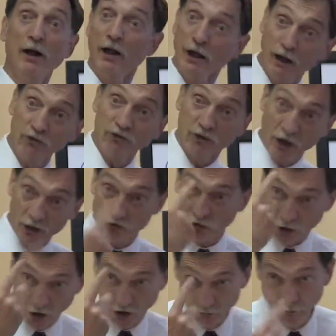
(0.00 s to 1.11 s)
He's teaching
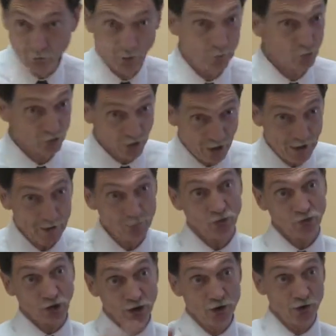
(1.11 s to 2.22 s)
and he remembers
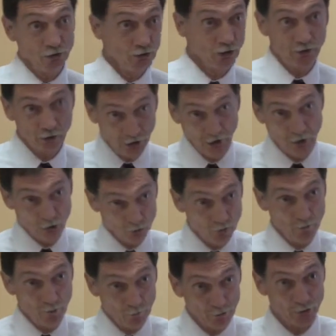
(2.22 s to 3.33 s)
80%. You're learning and you
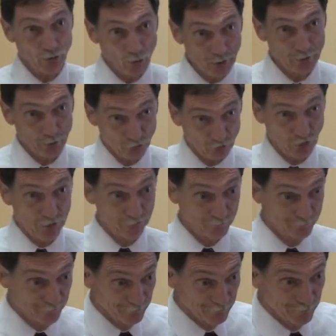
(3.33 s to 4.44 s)
remember 20%.
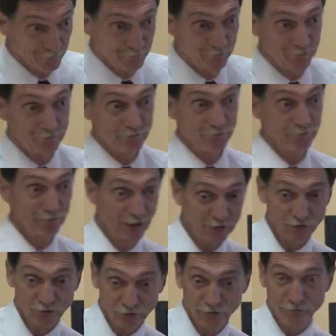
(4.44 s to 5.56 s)

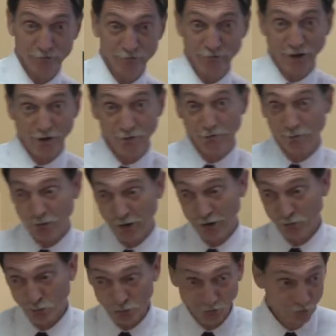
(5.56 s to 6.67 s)
That's how the
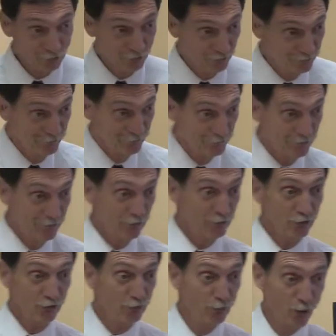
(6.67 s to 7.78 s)
brain works. You're
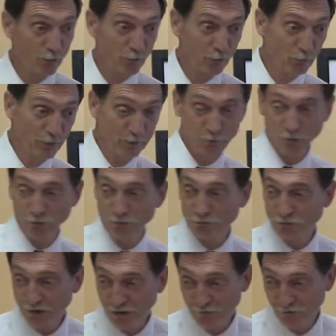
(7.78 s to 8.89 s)
just normal people who
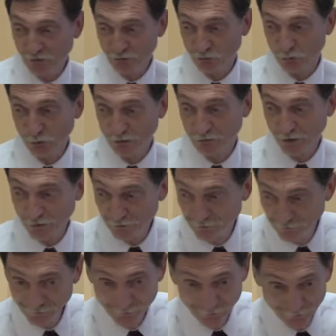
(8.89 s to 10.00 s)
forget things a week later.
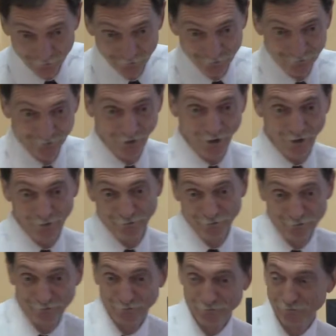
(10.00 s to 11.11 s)
Yeah.
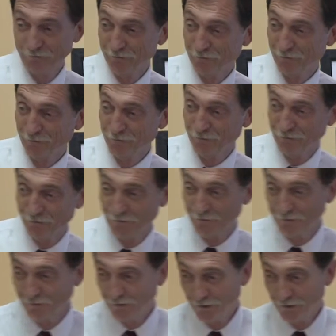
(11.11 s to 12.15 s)
Uh, just a week later?